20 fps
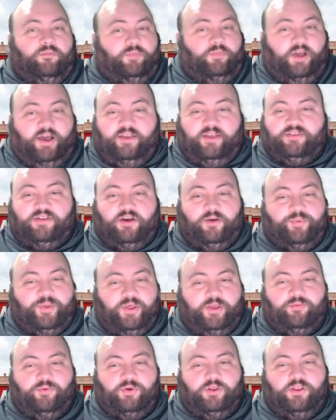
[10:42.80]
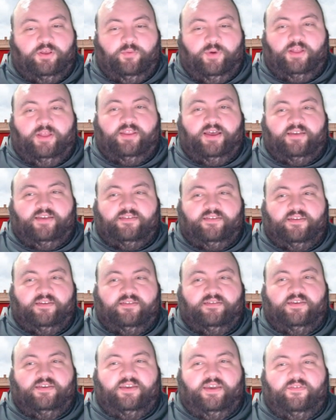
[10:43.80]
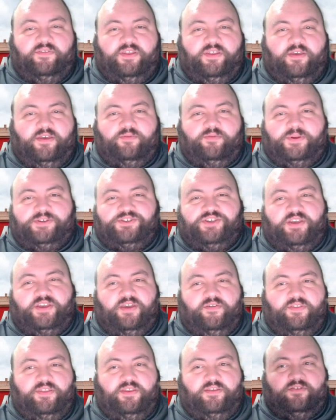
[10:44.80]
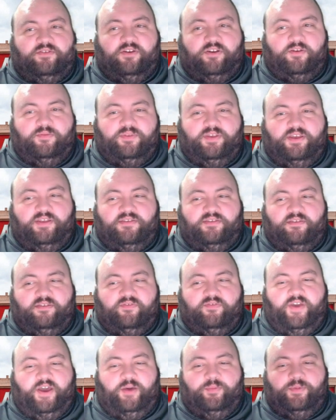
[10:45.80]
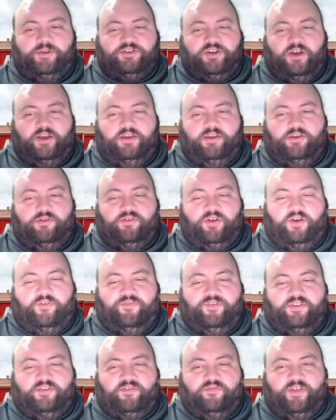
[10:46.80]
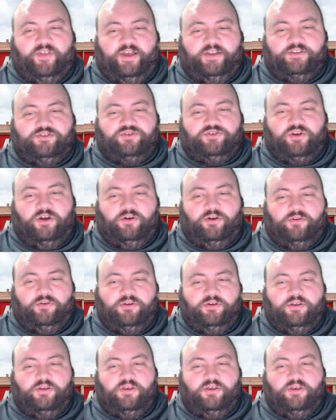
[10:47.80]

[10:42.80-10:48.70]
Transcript: I thought played really well last season, especially given the circumstances of how much IU's offensive line struggled.